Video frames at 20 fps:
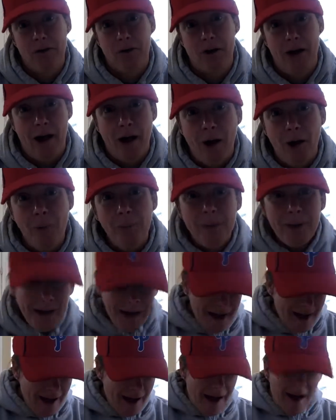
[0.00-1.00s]
your help.
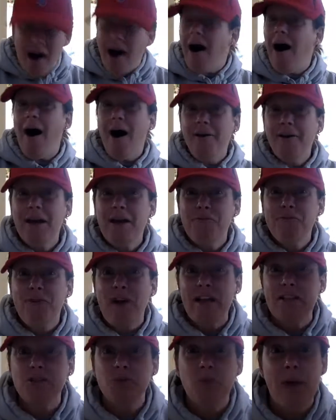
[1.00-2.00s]
All right,
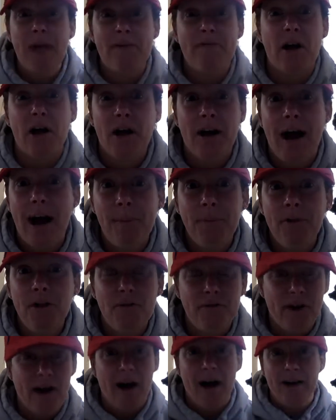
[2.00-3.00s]
friends, we have a couple of
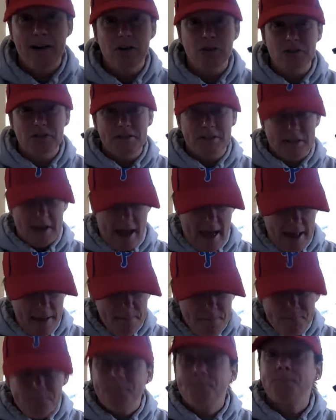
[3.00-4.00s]
honors today.
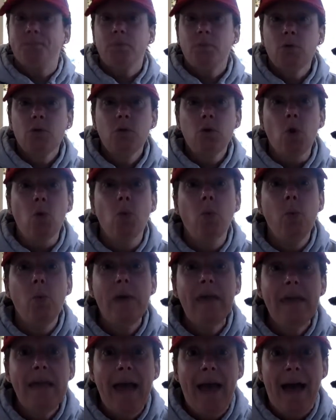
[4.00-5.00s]

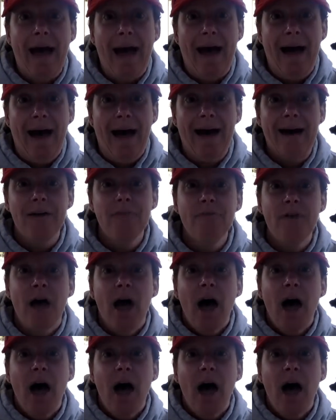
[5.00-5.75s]
We have